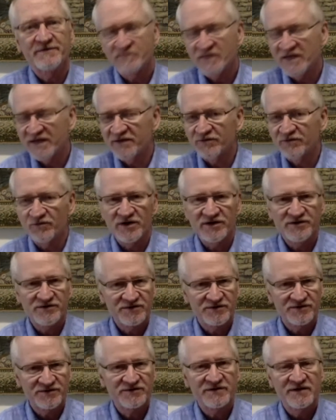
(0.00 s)
They can reach
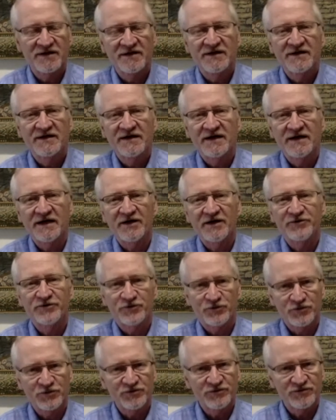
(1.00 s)
us uh,
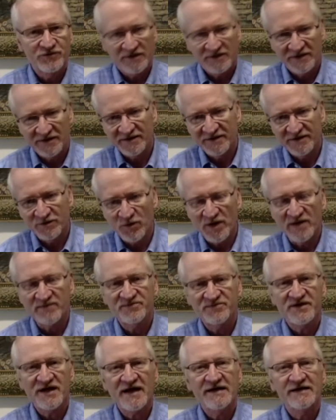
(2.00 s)
through the
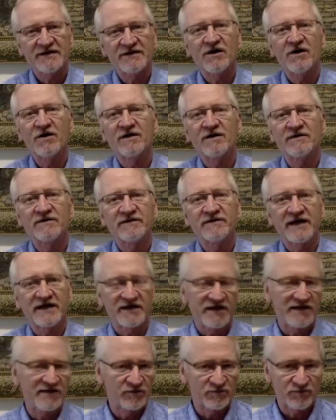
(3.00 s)
website. They can
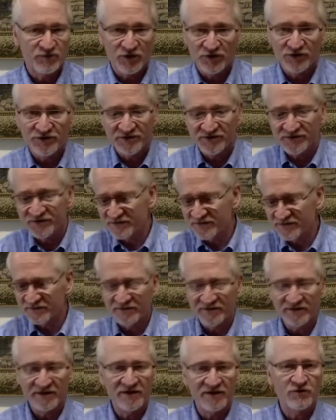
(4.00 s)
even purchase
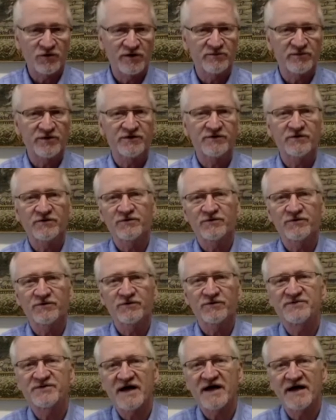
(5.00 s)
the equipment through the
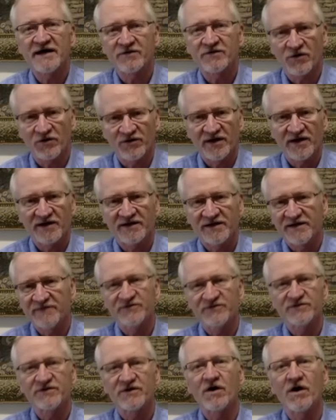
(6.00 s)
website or they can give
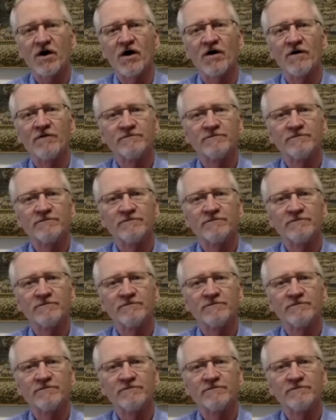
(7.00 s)
us a call.